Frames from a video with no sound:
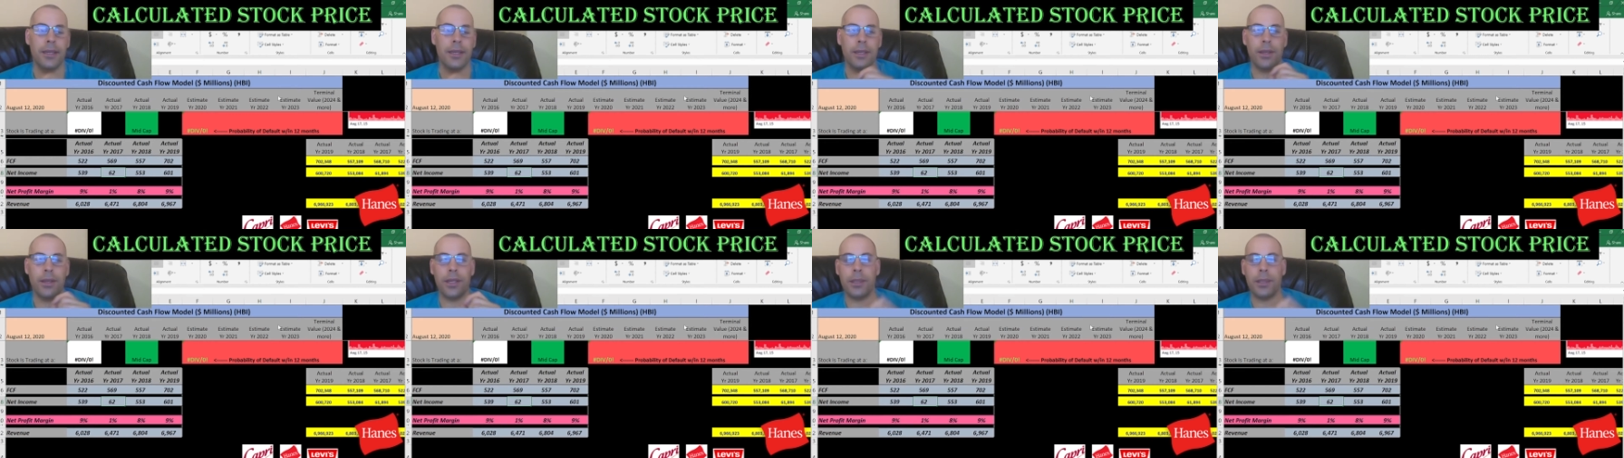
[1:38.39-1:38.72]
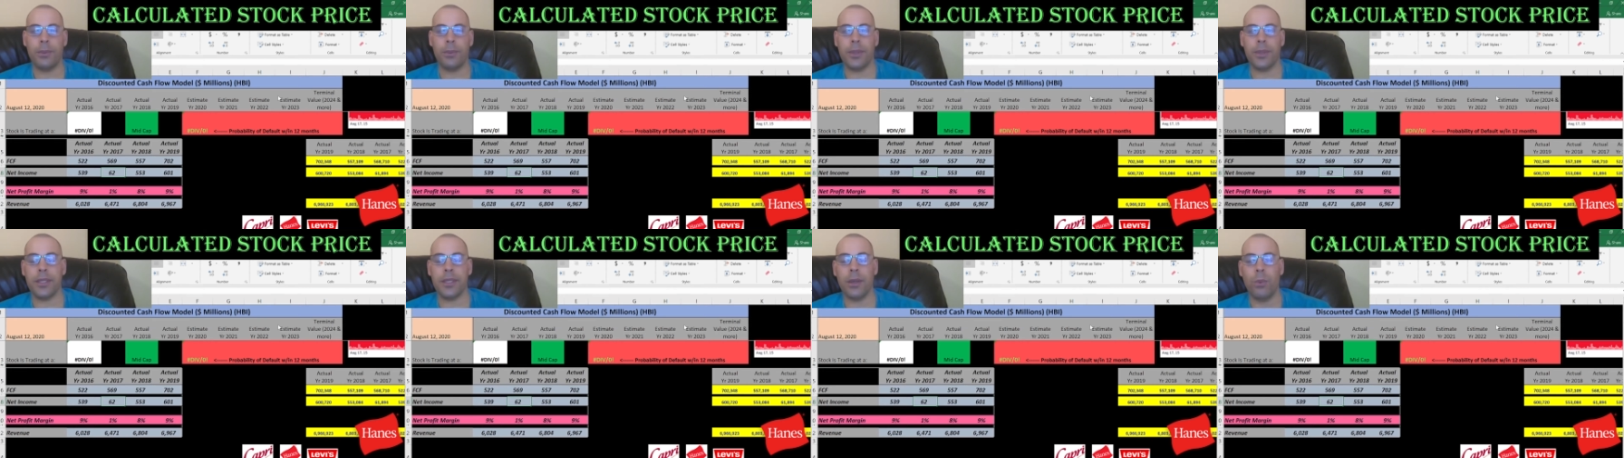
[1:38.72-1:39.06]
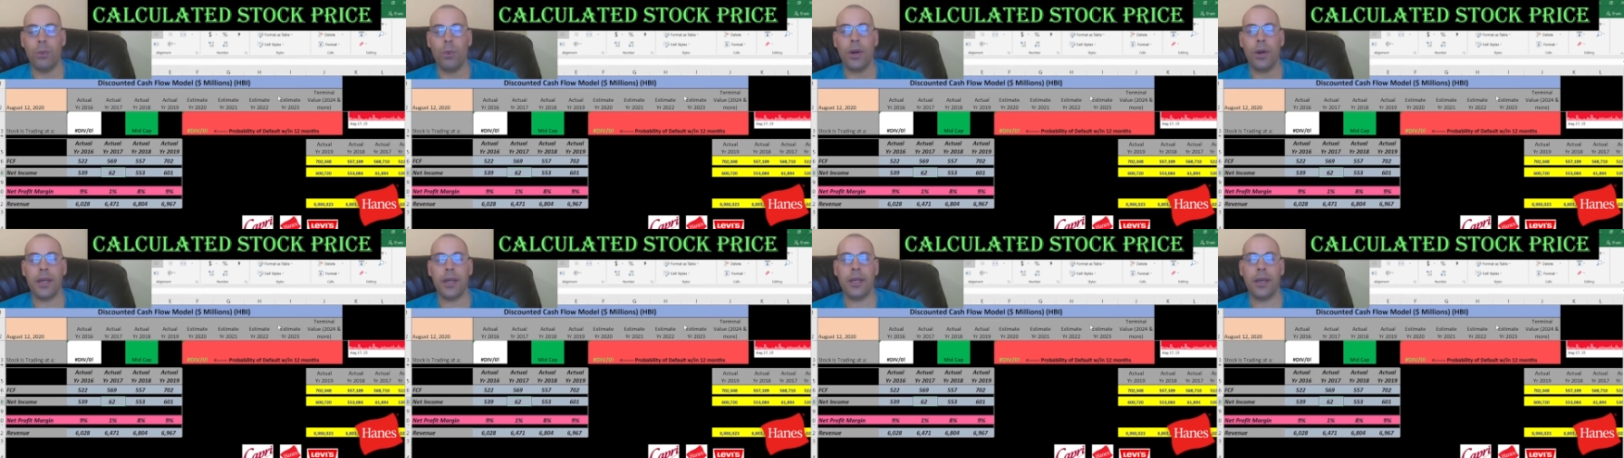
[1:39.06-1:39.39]
So this was
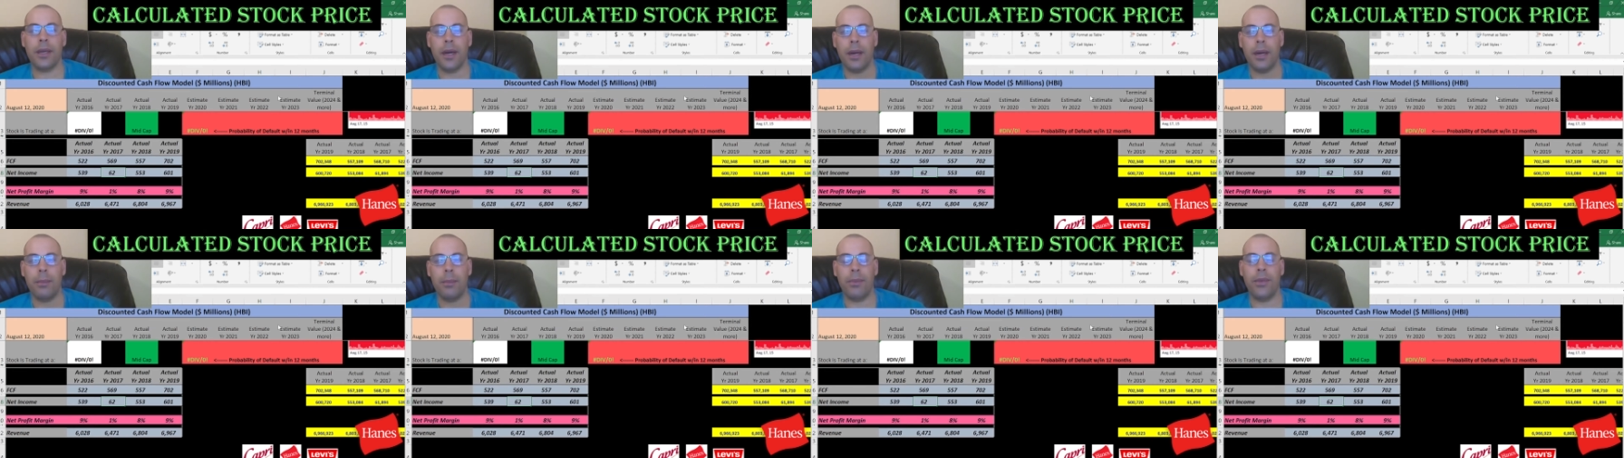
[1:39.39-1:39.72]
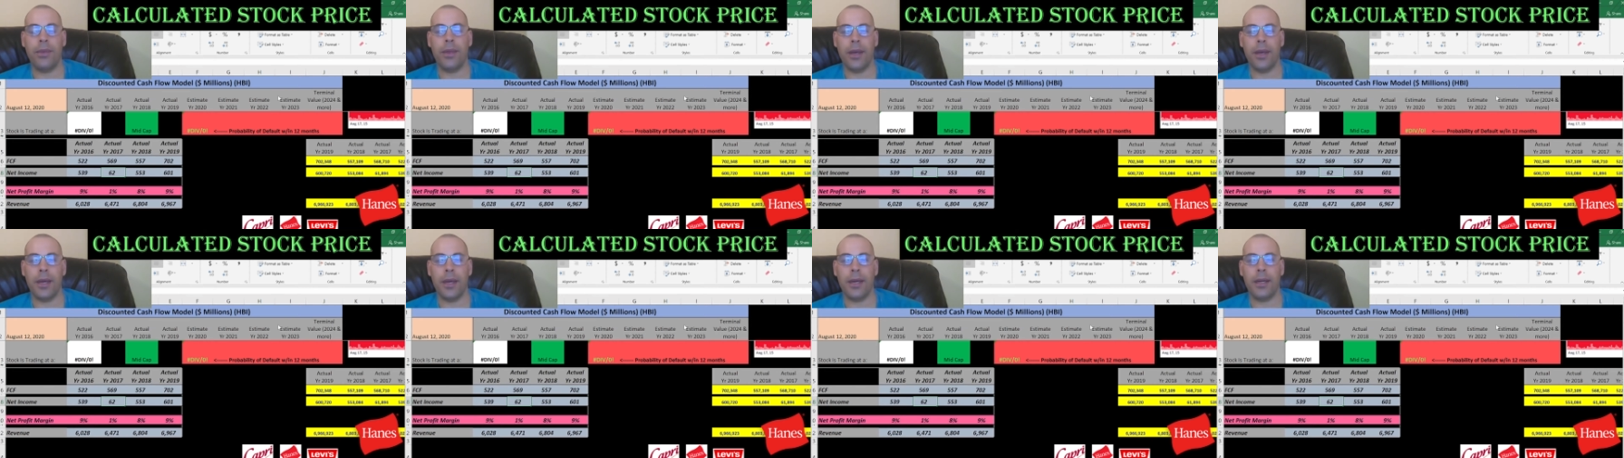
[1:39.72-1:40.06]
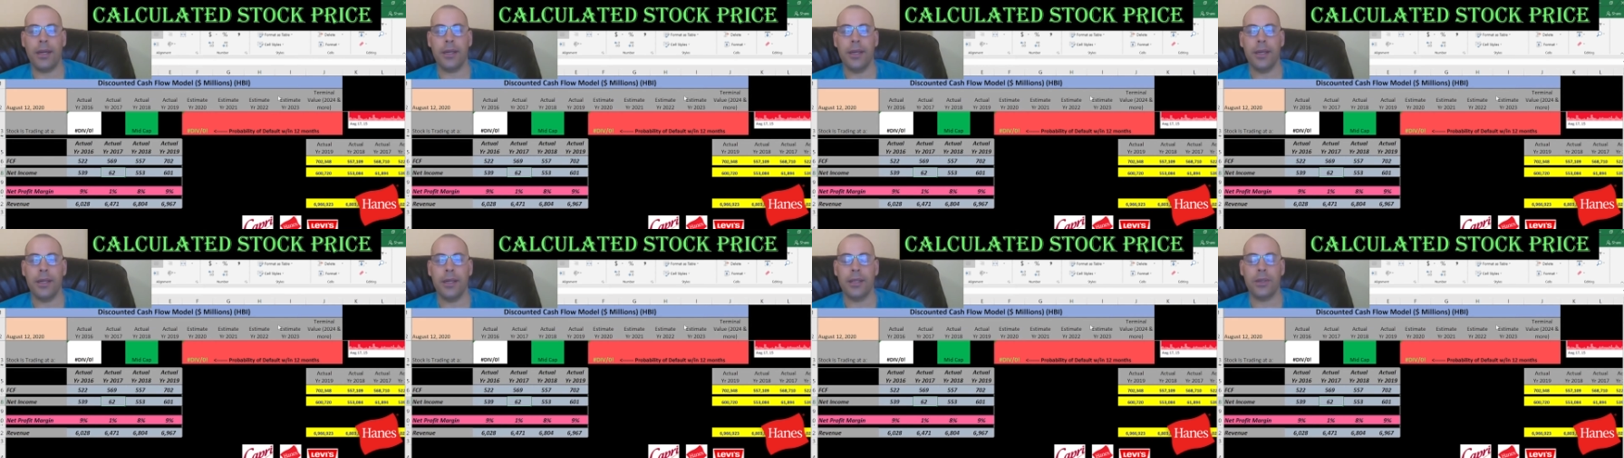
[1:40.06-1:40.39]
a one-time
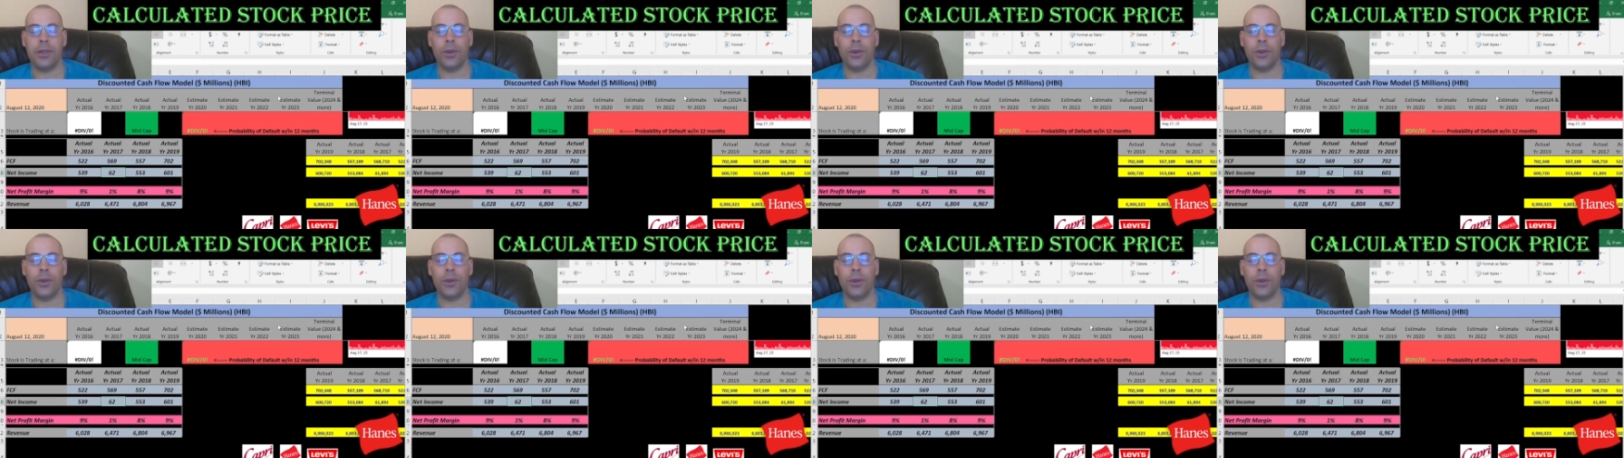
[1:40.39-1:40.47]
thing,